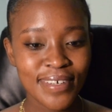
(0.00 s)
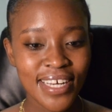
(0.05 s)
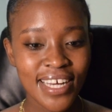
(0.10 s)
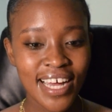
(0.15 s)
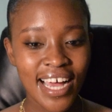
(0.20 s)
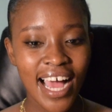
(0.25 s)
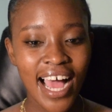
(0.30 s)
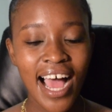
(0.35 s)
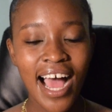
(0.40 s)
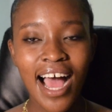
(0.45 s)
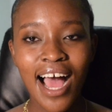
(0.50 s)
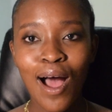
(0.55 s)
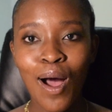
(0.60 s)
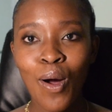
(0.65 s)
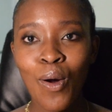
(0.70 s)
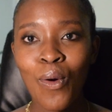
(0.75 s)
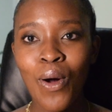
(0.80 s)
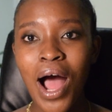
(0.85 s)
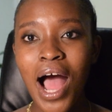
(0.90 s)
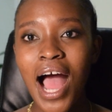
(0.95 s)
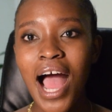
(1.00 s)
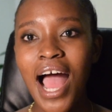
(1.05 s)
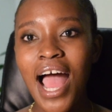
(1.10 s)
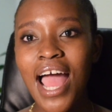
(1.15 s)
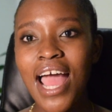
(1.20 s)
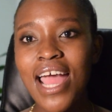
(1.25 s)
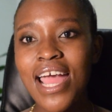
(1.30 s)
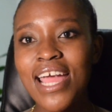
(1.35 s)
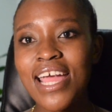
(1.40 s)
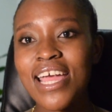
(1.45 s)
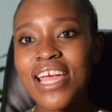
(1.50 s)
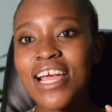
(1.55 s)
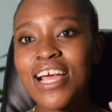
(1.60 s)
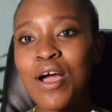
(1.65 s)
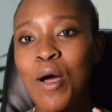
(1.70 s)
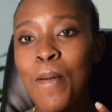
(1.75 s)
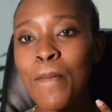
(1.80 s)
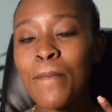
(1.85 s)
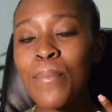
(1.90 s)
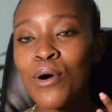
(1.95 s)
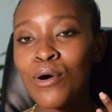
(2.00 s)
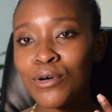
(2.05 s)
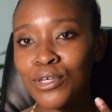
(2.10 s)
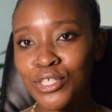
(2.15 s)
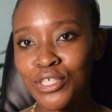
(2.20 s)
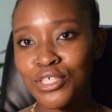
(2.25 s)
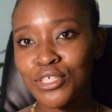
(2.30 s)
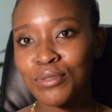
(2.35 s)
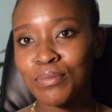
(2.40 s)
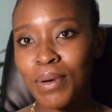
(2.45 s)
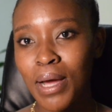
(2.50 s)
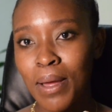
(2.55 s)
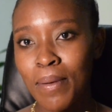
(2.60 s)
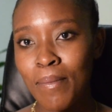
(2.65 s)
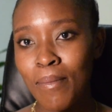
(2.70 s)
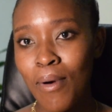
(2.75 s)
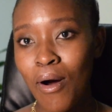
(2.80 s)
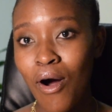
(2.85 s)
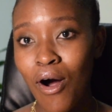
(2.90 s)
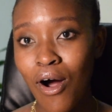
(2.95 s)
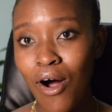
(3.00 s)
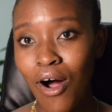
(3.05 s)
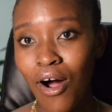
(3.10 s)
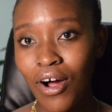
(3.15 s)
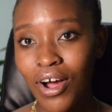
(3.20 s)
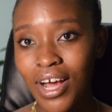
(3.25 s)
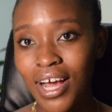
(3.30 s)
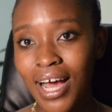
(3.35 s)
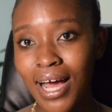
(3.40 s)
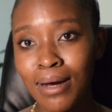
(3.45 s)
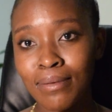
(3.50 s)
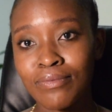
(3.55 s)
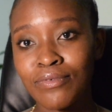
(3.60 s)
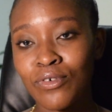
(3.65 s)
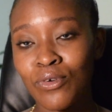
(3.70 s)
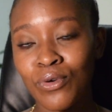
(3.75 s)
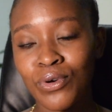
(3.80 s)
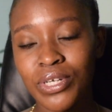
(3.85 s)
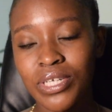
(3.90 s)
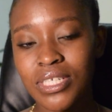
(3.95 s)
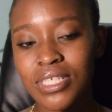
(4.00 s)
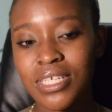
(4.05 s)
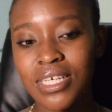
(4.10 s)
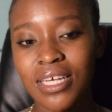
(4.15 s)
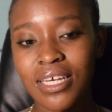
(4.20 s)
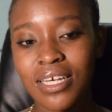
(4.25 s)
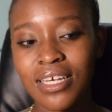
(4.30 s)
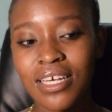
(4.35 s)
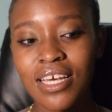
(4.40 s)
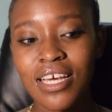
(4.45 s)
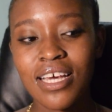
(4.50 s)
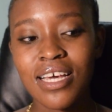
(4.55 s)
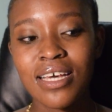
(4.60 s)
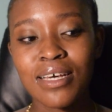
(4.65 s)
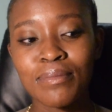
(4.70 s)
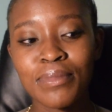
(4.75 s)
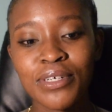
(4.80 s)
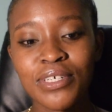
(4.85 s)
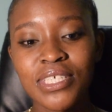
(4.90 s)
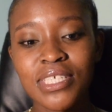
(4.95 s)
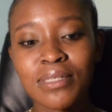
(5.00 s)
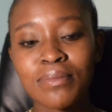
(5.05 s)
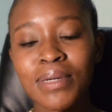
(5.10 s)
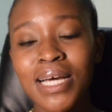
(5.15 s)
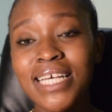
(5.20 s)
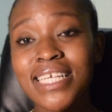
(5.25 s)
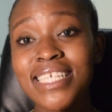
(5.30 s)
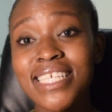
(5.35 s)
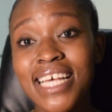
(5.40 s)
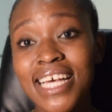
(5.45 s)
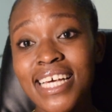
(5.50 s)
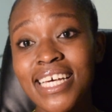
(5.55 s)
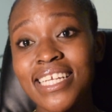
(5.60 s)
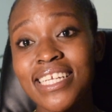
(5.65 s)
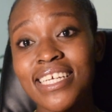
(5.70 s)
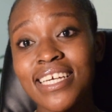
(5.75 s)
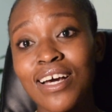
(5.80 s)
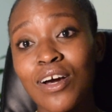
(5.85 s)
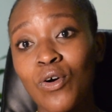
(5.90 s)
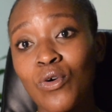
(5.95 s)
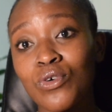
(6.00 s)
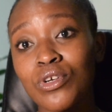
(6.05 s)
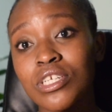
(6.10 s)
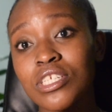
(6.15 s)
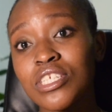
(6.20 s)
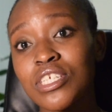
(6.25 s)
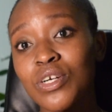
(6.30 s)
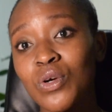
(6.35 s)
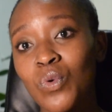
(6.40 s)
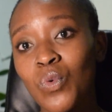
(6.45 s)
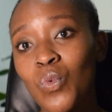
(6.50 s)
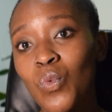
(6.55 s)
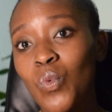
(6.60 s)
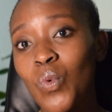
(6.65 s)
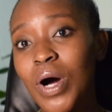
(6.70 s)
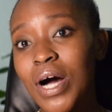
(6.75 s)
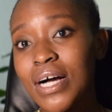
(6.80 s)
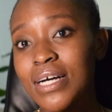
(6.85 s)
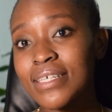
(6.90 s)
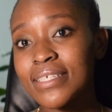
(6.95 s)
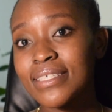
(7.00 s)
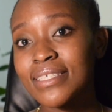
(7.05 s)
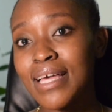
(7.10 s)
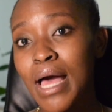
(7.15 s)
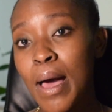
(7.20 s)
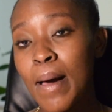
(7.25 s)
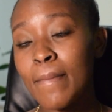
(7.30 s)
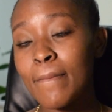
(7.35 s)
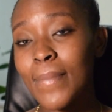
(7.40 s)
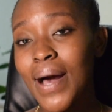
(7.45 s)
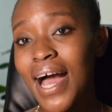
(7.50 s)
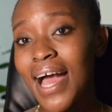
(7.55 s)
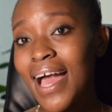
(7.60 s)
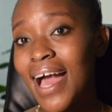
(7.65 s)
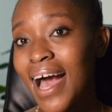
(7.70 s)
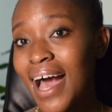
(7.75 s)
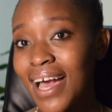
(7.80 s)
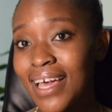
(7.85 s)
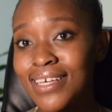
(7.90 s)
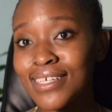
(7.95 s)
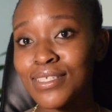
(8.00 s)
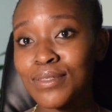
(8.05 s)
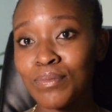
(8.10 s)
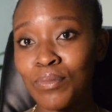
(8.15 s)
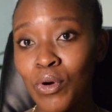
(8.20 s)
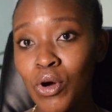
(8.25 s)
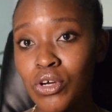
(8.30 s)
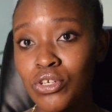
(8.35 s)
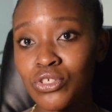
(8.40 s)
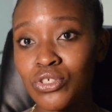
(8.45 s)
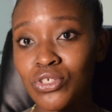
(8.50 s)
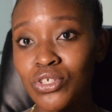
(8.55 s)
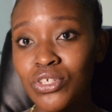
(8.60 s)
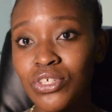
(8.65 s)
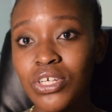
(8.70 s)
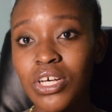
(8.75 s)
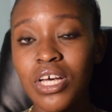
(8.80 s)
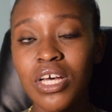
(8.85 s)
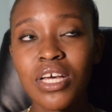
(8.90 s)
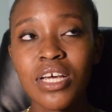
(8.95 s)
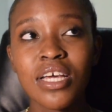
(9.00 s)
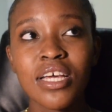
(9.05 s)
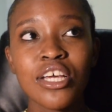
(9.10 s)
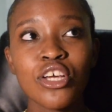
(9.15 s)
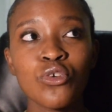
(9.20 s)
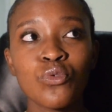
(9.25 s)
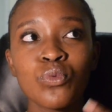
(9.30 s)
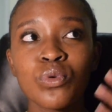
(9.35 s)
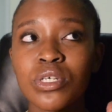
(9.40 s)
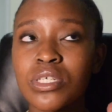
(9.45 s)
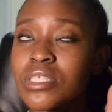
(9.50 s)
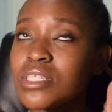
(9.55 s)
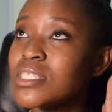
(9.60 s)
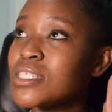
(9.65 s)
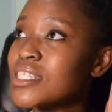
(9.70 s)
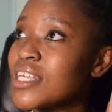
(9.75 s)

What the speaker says: how I pushed my mark up for auditing, because in my second year, auditing was my highest module. It was